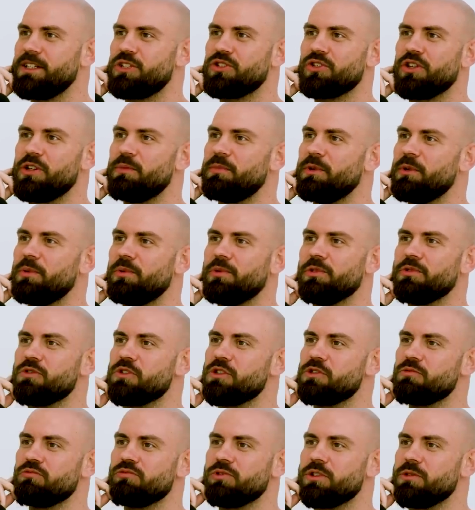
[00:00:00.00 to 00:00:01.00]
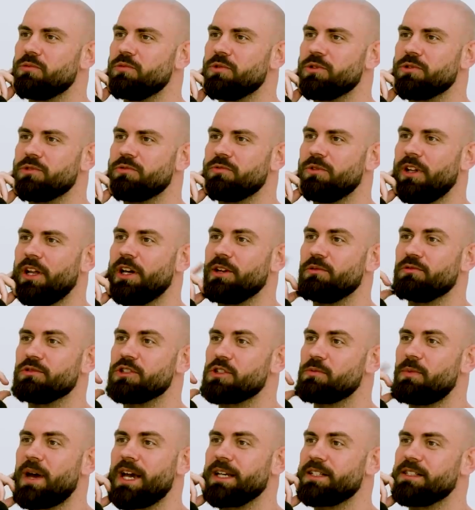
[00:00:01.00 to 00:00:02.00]
He'd treat people with, with, with, like
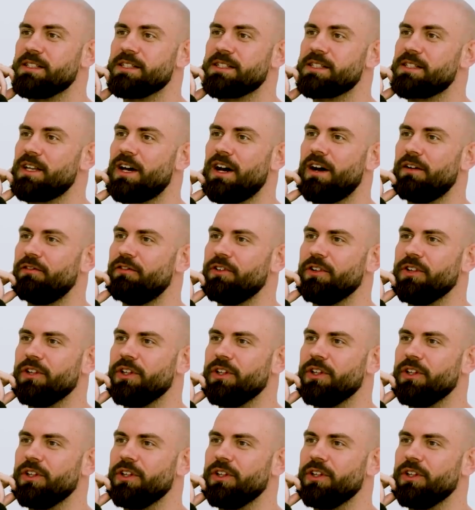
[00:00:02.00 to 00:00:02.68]
respect and stuff.